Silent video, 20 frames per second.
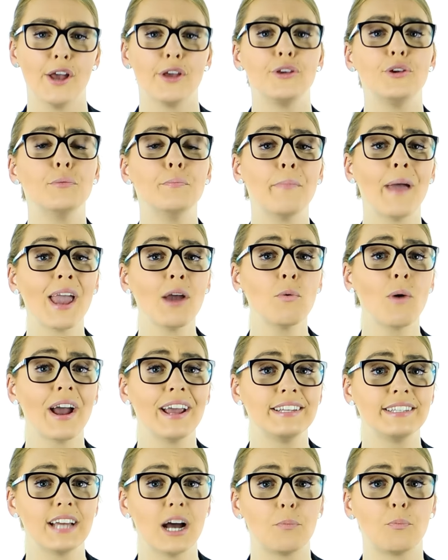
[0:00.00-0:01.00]
You may
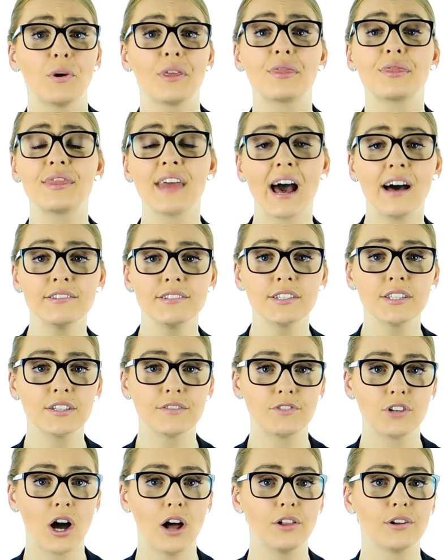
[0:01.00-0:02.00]
wind up with thousands
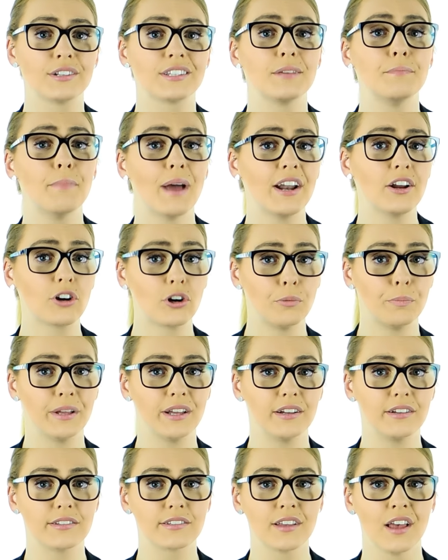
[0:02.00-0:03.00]
of dollars in medical
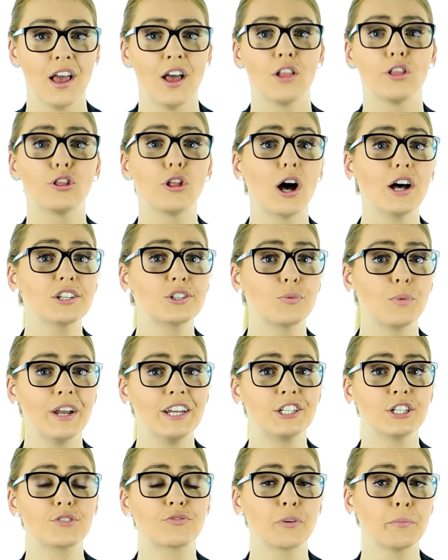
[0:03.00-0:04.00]
bills, lost
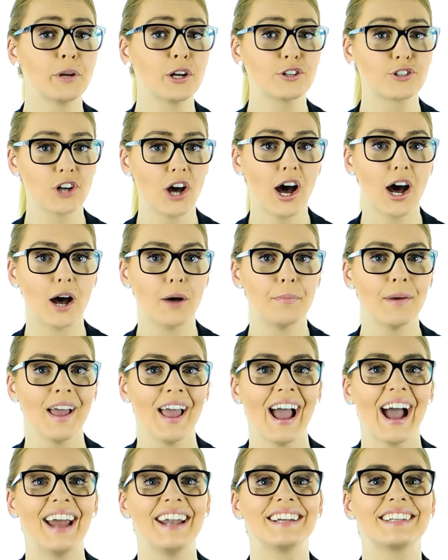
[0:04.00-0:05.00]
wages from your job,
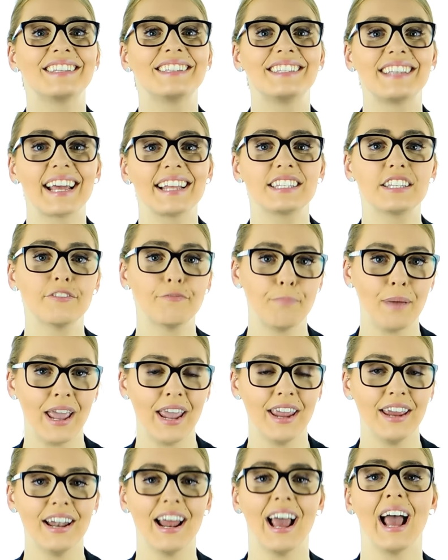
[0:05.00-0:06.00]
and extensive
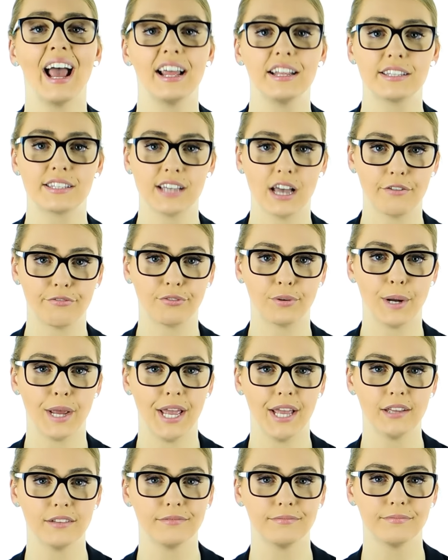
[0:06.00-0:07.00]
pain and
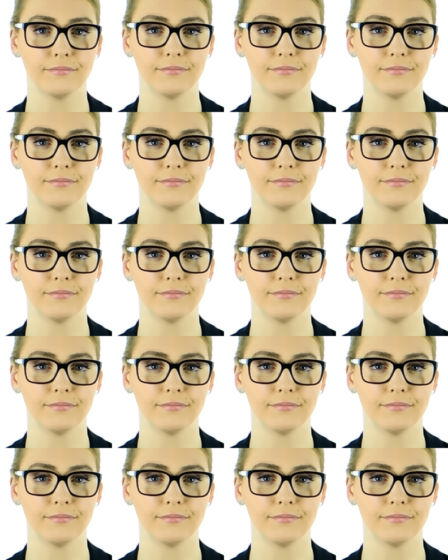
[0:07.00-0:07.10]
suffering.